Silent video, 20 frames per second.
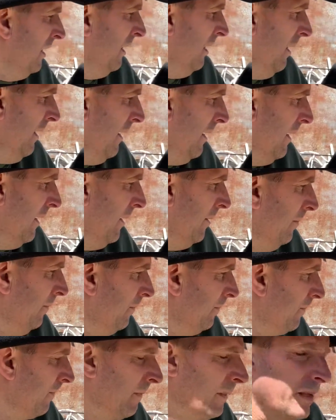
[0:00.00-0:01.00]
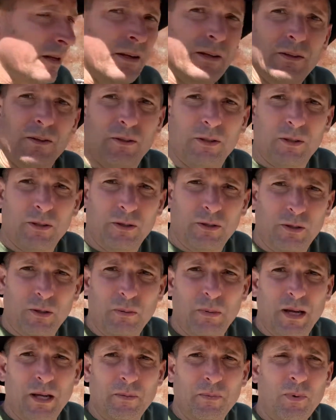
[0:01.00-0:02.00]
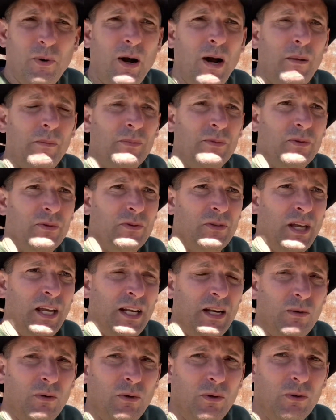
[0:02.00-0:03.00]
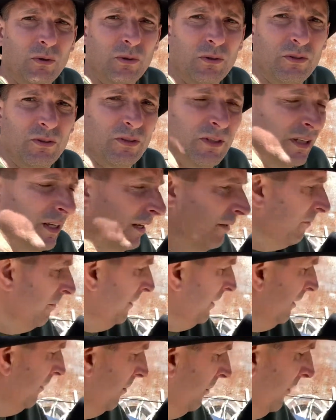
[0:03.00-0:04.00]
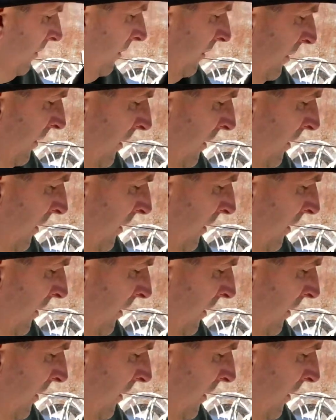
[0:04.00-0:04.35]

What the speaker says: the two main problems is any rollers that I've been able to